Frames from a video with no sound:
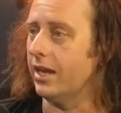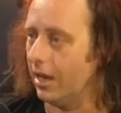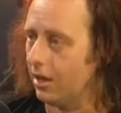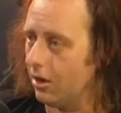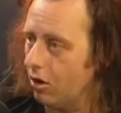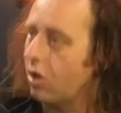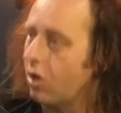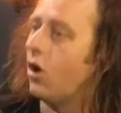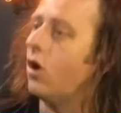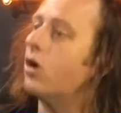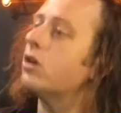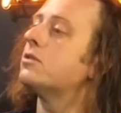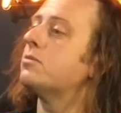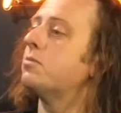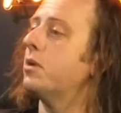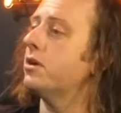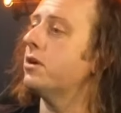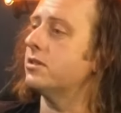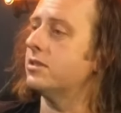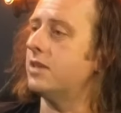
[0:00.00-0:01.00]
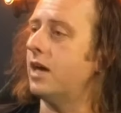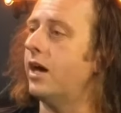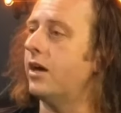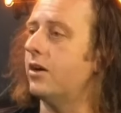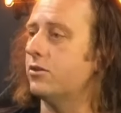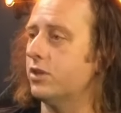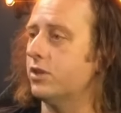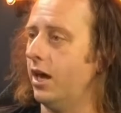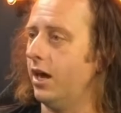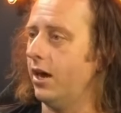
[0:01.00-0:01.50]
your cost per sale
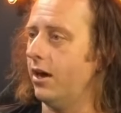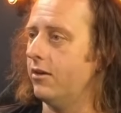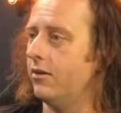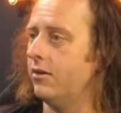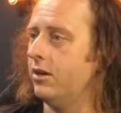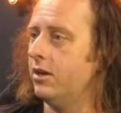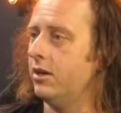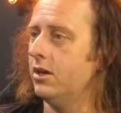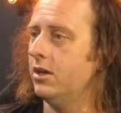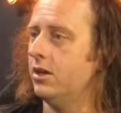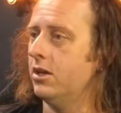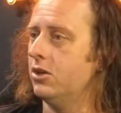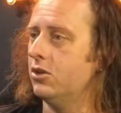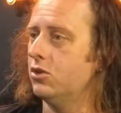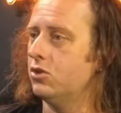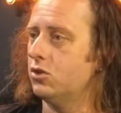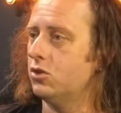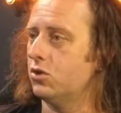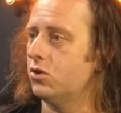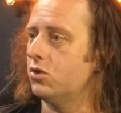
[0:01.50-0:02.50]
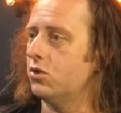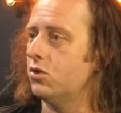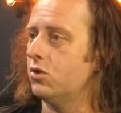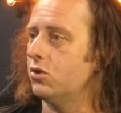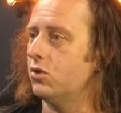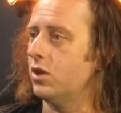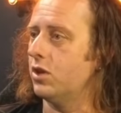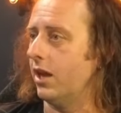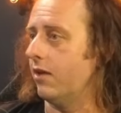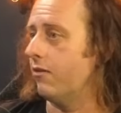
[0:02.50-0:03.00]
down to
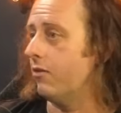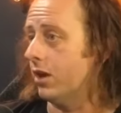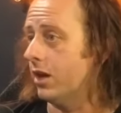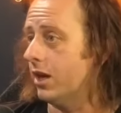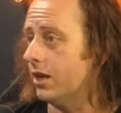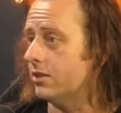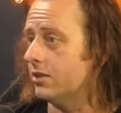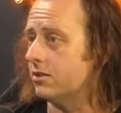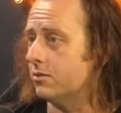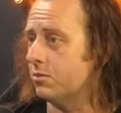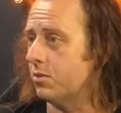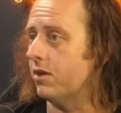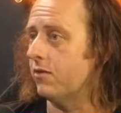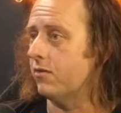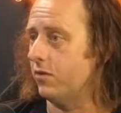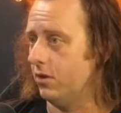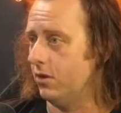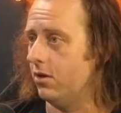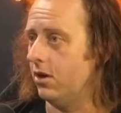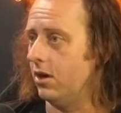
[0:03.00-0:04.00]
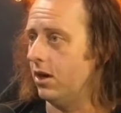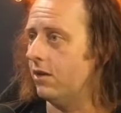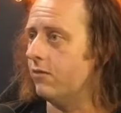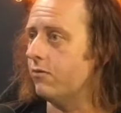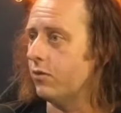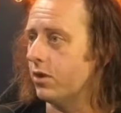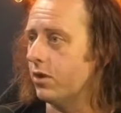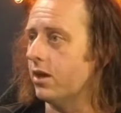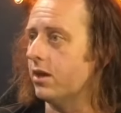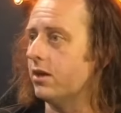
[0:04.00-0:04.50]
the level it needs to be for you to live
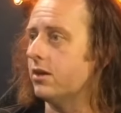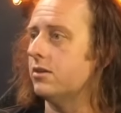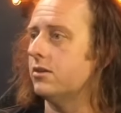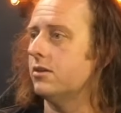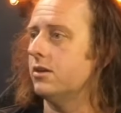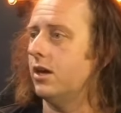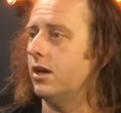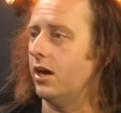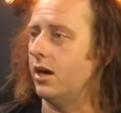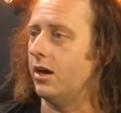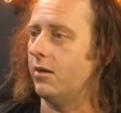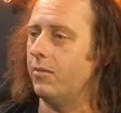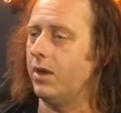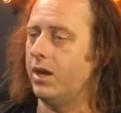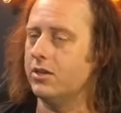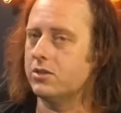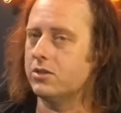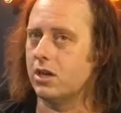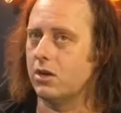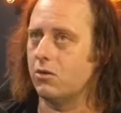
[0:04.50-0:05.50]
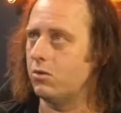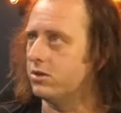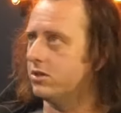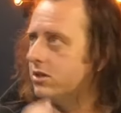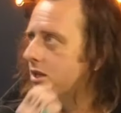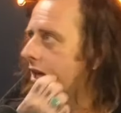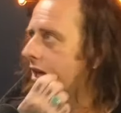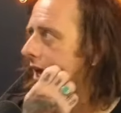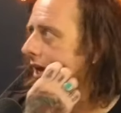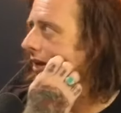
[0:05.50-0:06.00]
with it um, and so once
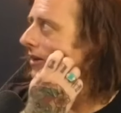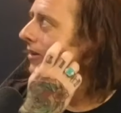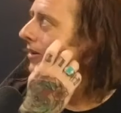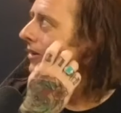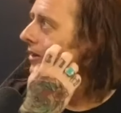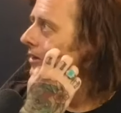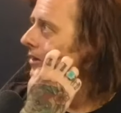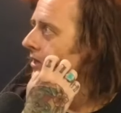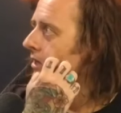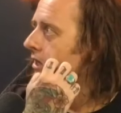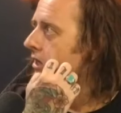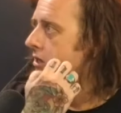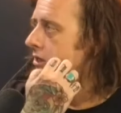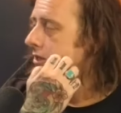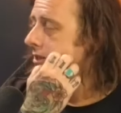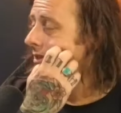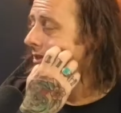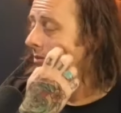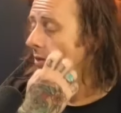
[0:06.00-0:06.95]
again i mean